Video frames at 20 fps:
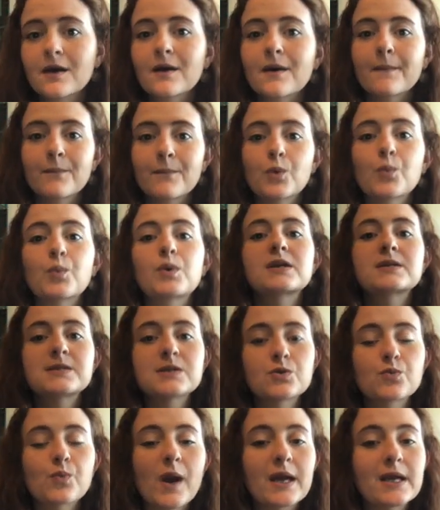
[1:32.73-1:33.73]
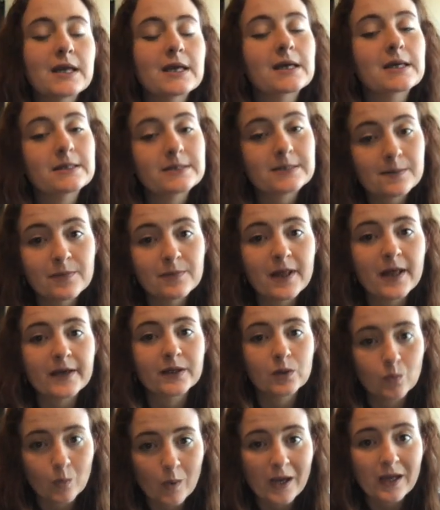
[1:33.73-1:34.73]
But when it's in writing, it's in black and
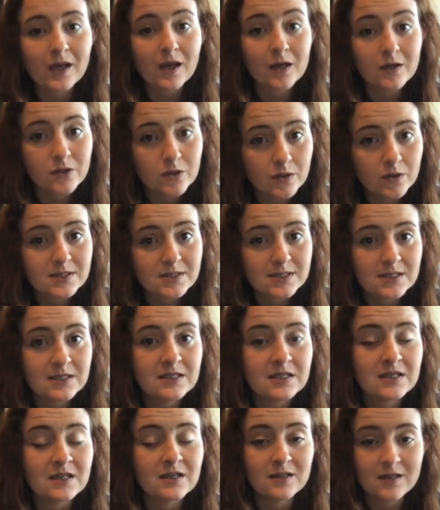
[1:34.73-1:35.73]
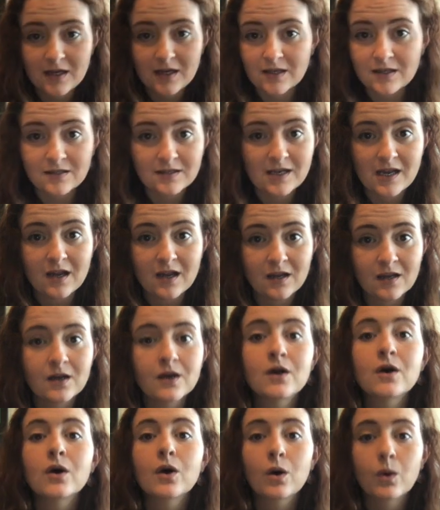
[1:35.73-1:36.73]
white, and you can see night and day
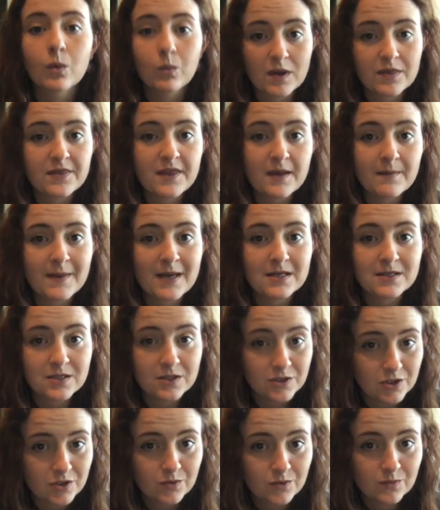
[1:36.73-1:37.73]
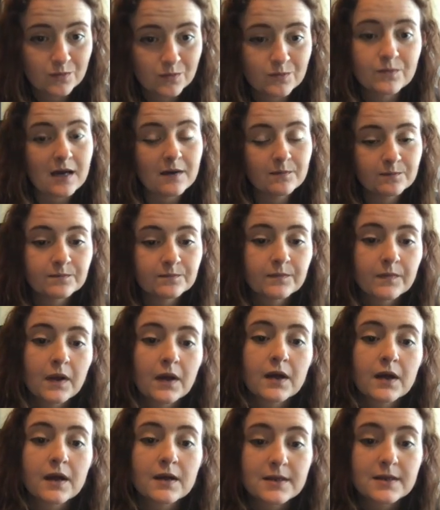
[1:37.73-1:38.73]
what they meant to do.
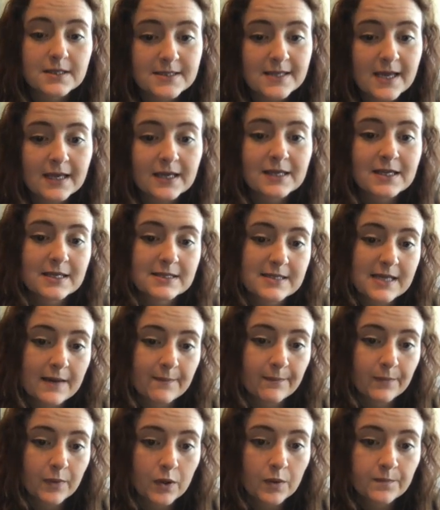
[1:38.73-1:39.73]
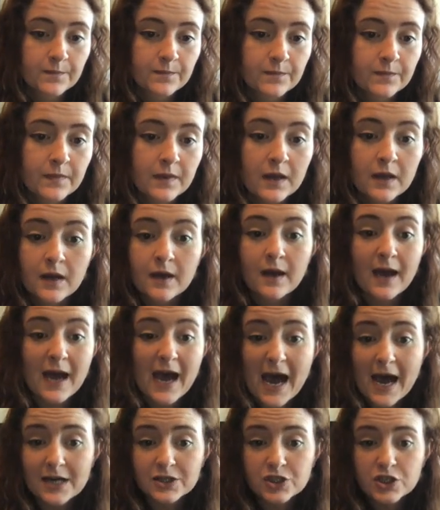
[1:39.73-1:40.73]
The second example,
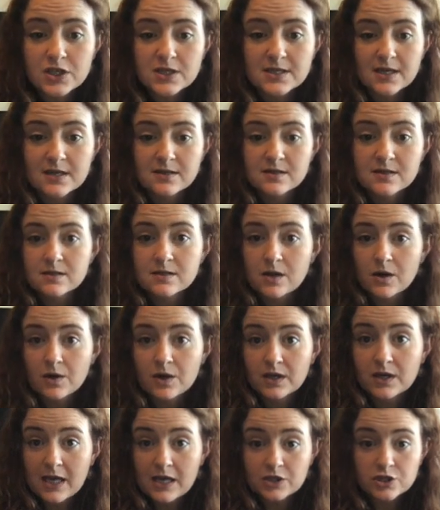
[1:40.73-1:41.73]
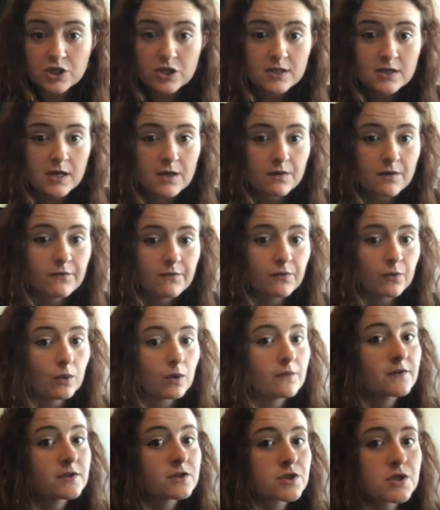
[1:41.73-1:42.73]
Ashley's lessons are engaging. They are full of
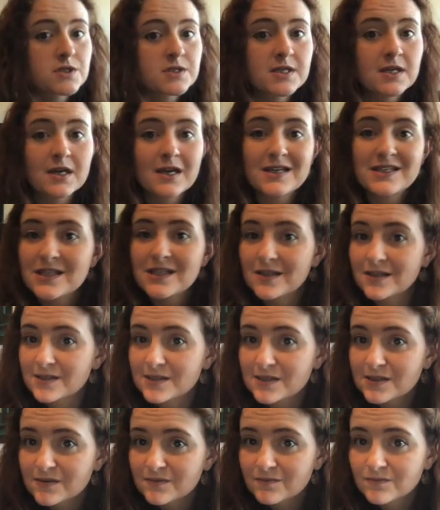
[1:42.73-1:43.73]
interesting ideas.